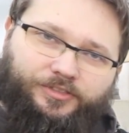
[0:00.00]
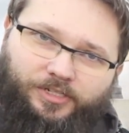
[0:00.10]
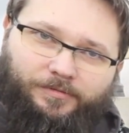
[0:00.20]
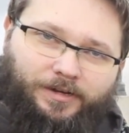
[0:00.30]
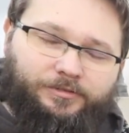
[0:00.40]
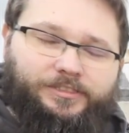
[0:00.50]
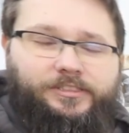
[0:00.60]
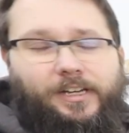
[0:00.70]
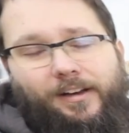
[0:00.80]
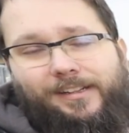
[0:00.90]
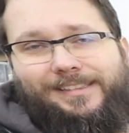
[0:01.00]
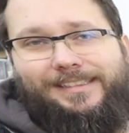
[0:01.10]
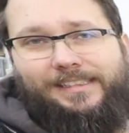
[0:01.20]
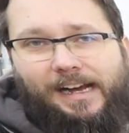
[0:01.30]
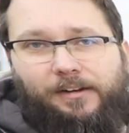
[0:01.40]
So i would dial
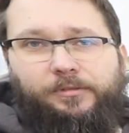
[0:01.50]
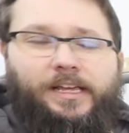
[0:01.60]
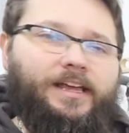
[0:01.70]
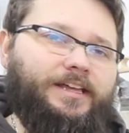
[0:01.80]
down